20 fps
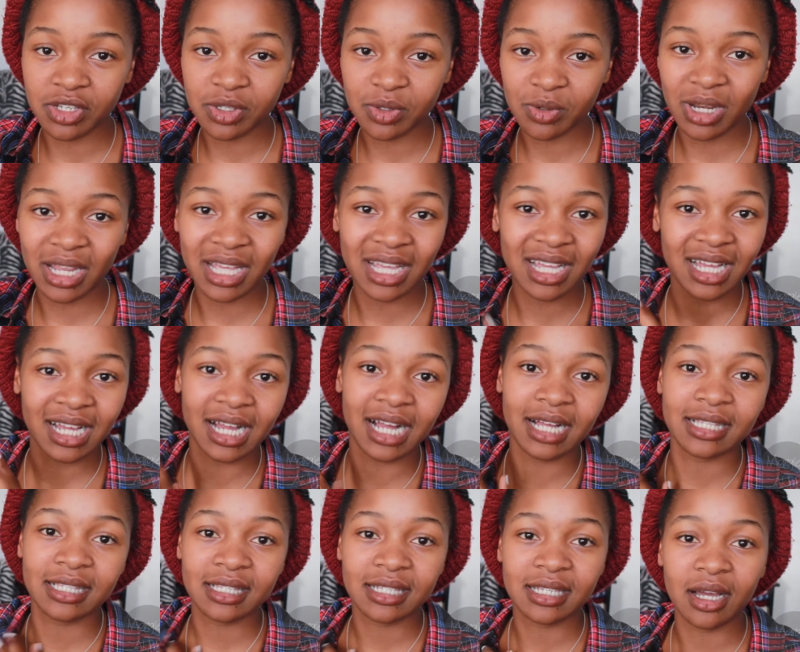So like
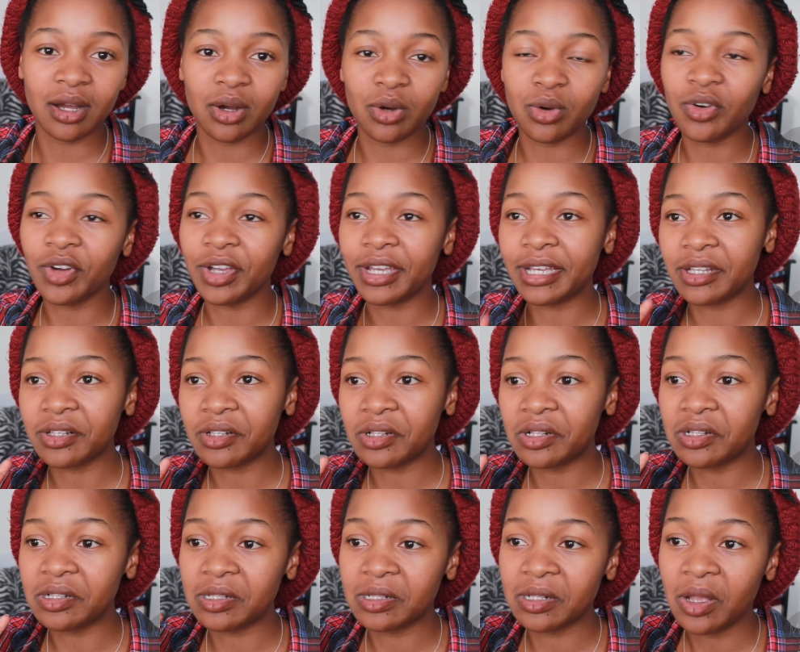castor
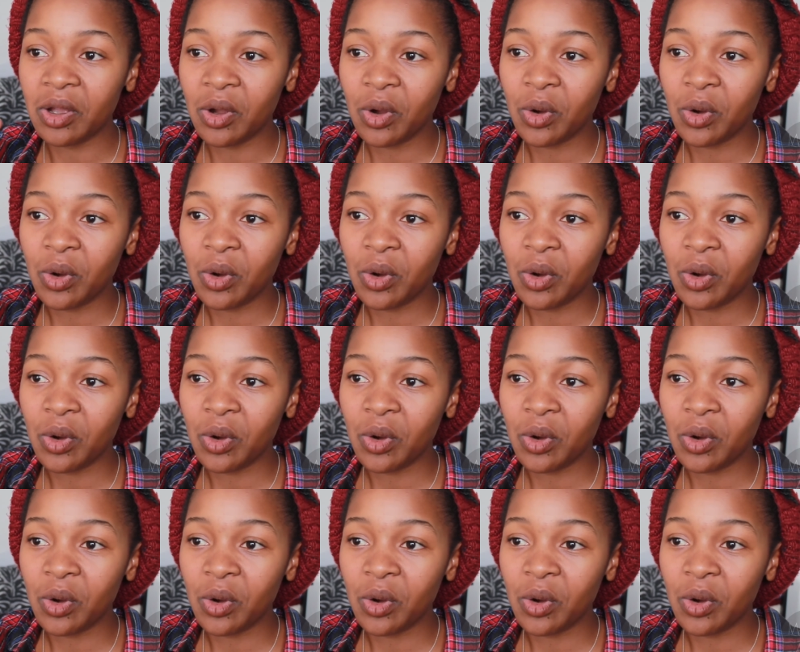oil,